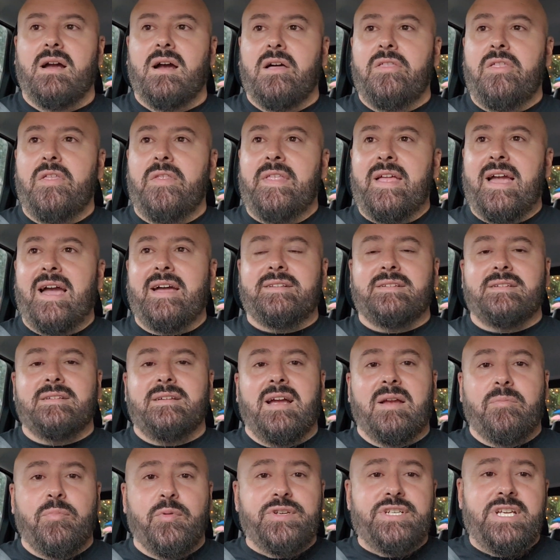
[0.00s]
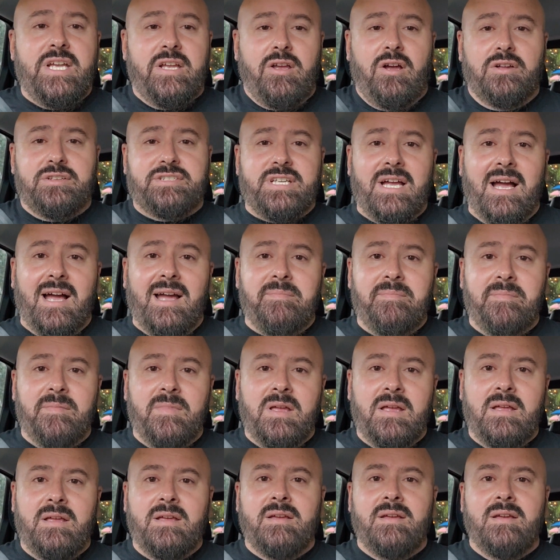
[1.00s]
Other than that, I appreciate y'all's time.
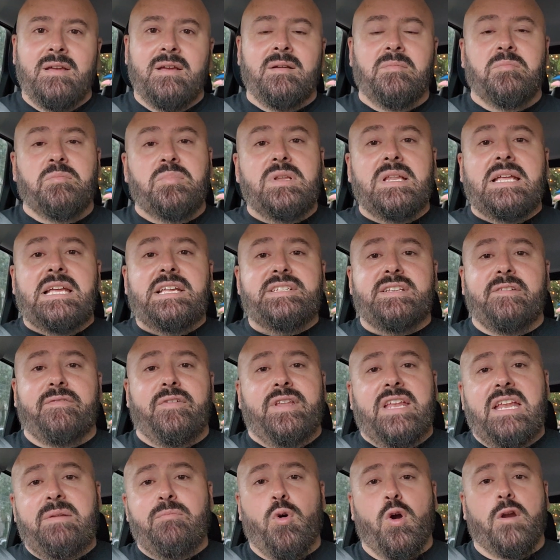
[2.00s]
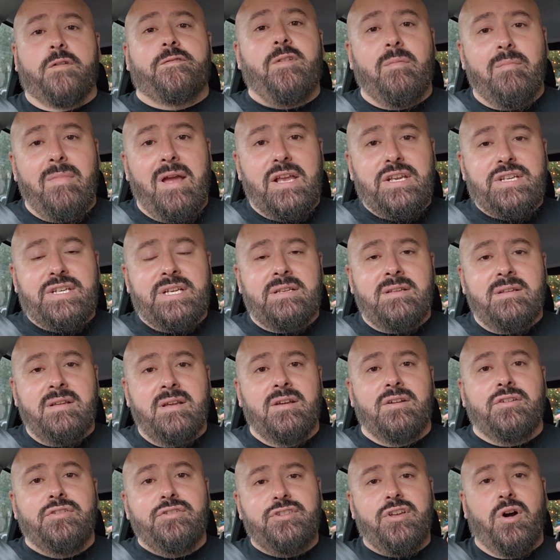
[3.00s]
Please, if you need more information,
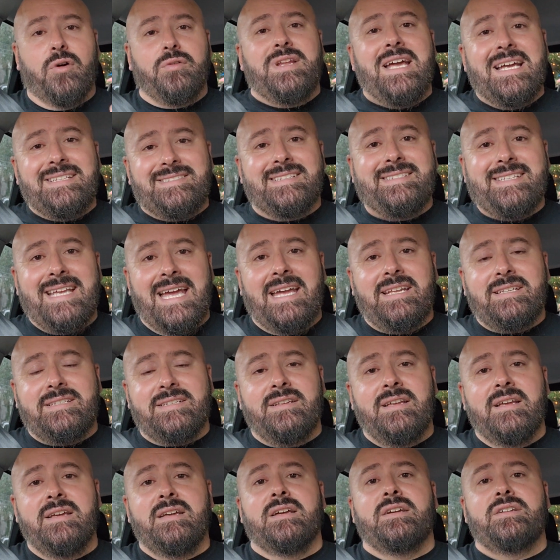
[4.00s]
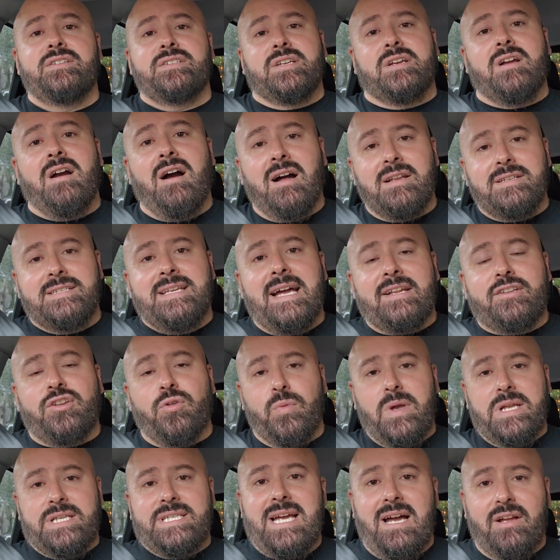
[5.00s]
don't hesitate to contact
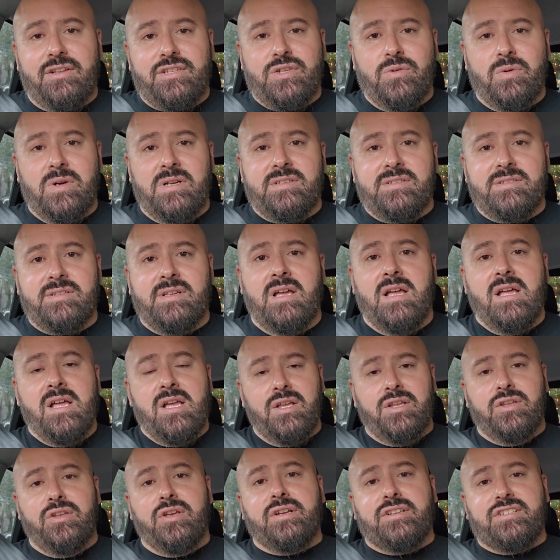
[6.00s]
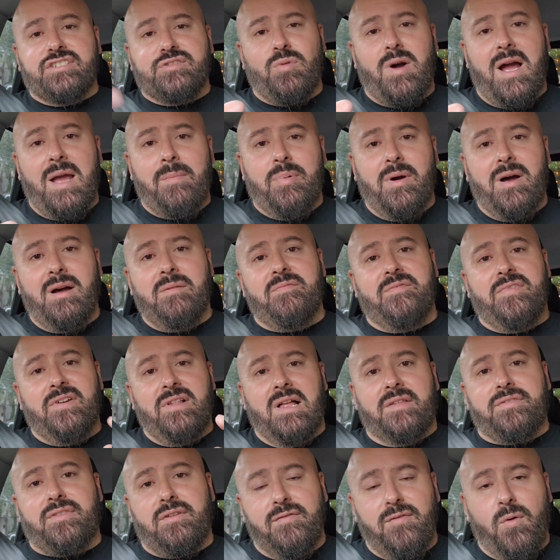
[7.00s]
or reach out to us. You can swipe up,
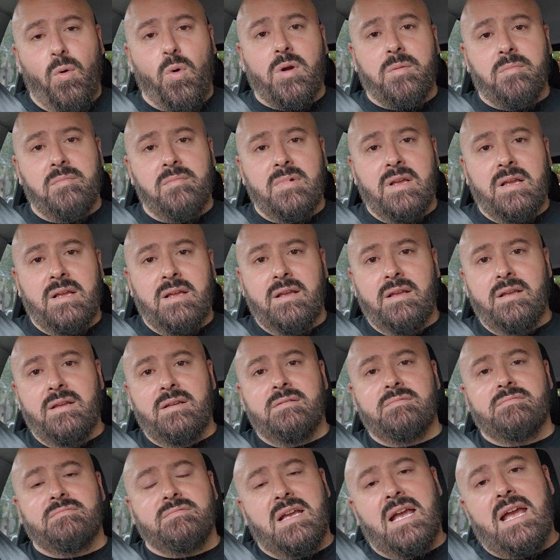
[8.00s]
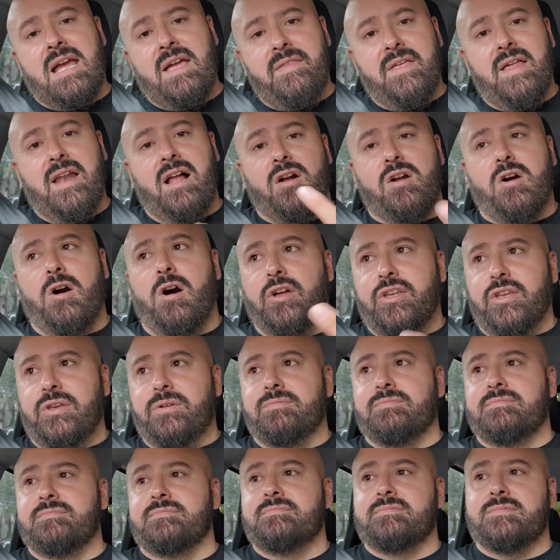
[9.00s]
fill out the form, and then I'll call
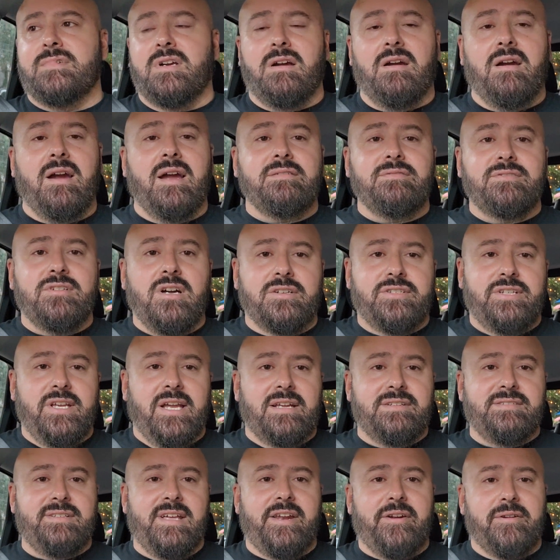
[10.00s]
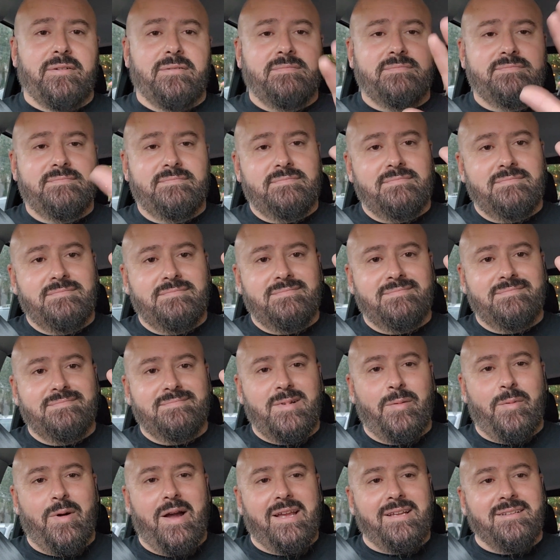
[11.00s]
you. All right. Talk to you guys later.
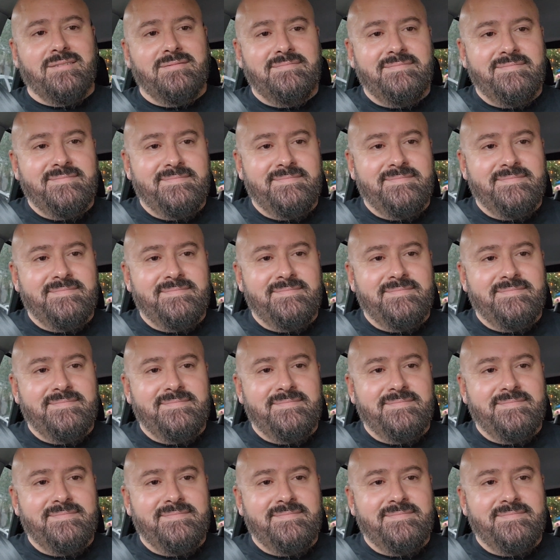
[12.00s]
Bye-bye.